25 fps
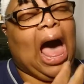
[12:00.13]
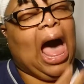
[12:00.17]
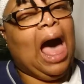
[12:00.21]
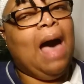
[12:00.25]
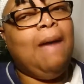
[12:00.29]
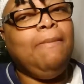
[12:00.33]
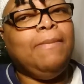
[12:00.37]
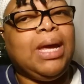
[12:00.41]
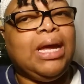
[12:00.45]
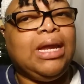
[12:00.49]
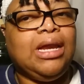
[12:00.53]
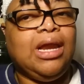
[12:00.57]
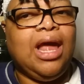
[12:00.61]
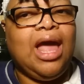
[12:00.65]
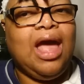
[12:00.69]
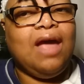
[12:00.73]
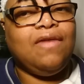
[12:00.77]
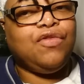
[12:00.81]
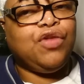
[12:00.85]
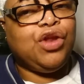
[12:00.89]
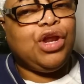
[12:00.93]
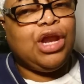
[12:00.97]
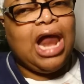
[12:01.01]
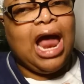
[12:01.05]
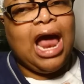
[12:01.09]
I'm mean and
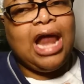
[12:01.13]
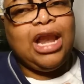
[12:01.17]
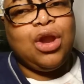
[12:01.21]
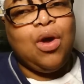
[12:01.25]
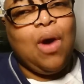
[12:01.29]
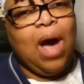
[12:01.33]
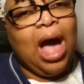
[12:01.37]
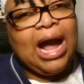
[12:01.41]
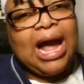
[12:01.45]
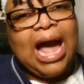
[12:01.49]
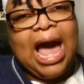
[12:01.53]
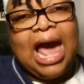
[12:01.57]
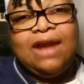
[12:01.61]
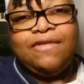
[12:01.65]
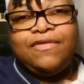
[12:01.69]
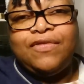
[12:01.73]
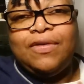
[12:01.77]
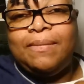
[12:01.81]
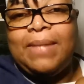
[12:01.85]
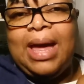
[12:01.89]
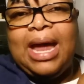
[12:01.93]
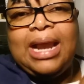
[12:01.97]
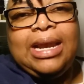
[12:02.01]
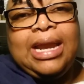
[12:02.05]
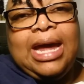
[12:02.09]
hateful, and I know I got it
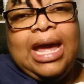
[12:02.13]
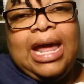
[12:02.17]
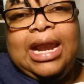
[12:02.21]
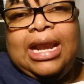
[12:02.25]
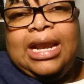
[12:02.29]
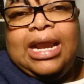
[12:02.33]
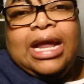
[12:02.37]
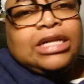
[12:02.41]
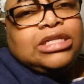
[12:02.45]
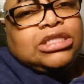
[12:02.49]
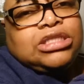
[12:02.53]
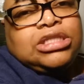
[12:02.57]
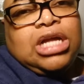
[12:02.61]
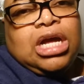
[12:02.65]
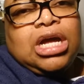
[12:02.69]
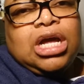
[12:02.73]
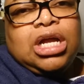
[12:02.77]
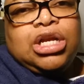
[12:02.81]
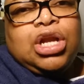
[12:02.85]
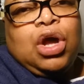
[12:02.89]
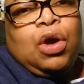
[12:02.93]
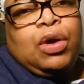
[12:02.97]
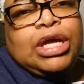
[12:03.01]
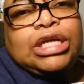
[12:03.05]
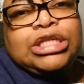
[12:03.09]
from my daddy. That sucker,
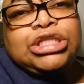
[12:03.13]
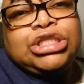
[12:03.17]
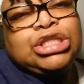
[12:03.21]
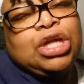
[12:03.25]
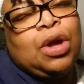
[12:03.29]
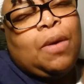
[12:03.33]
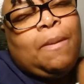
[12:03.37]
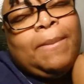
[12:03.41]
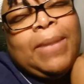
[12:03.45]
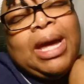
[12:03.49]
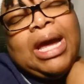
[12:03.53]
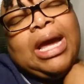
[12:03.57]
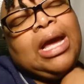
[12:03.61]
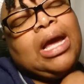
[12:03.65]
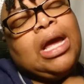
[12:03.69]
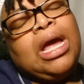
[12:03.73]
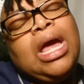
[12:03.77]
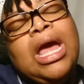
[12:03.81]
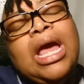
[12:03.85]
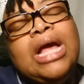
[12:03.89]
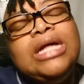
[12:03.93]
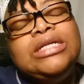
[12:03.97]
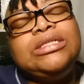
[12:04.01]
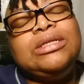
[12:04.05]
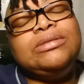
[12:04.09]
no, he's so mean.
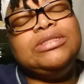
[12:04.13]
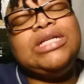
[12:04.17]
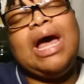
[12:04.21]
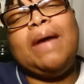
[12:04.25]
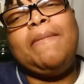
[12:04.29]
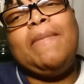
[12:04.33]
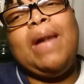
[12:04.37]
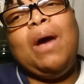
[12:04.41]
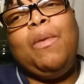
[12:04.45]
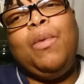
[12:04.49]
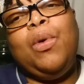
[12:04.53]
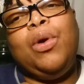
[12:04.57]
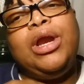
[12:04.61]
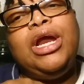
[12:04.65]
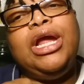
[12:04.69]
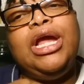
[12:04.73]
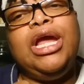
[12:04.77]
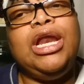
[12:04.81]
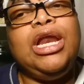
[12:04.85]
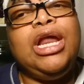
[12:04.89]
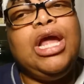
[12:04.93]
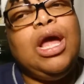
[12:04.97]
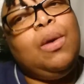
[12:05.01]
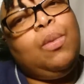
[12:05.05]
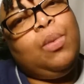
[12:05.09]
Sometimes I want to
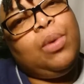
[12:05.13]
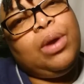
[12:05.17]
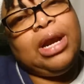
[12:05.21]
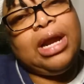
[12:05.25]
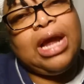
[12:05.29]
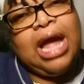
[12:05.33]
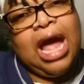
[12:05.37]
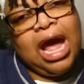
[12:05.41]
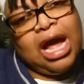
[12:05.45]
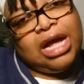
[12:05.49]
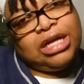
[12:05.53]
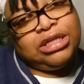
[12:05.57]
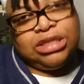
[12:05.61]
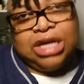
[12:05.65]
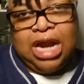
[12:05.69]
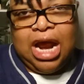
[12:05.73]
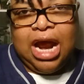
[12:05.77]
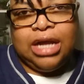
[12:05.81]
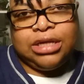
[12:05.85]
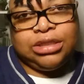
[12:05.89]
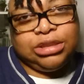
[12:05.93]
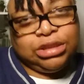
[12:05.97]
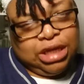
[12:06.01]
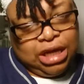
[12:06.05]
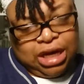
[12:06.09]
hit him with a cast
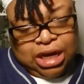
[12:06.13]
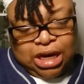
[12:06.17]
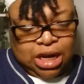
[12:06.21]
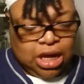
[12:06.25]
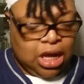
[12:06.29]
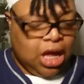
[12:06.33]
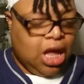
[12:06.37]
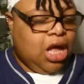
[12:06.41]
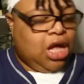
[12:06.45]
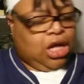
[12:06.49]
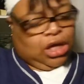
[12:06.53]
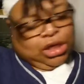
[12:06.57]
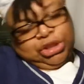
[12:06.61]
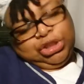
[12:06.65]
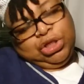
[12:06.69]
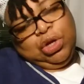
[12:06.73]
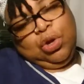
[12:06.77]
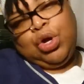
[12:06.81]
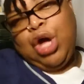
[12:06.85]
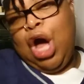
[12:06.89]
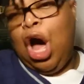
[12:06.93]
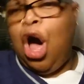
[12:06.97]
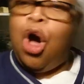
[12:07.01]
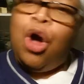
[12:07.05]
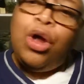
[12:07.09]
iron skillet.
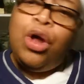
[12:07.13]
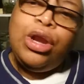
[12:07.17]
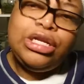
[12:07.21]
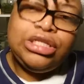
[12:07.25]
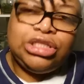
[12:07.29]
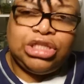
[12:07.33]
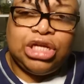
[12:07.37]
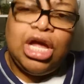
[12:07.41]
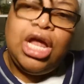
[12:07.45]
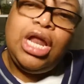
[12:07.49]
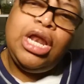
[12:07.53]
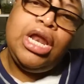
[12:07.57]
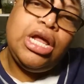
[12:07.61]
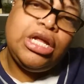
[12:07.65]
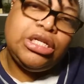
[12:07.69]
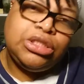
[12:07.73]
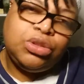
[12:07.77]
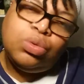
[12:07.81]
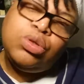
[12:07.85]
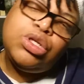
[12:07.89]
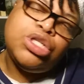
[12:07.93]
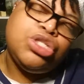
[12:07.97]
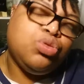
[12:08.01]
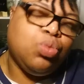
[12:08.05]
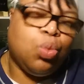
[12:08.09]
So go on and tell
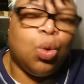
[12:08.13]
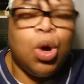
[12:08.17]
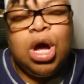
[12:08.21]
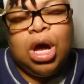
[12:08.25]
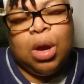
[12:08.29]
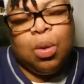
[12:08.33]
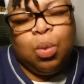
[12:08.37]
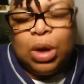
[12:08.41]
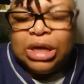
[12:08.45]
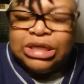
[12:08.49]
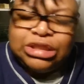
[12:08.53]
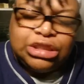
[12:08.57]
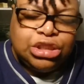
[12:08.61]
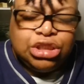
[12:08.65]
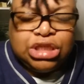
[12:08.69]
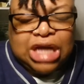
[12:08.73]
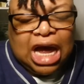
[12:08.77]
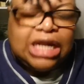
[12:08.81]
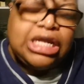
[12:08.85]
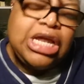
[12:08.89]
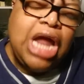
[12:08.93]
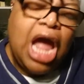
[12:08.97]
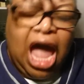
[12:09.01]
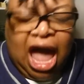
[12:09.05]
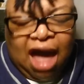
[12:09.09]
us which one was Dr.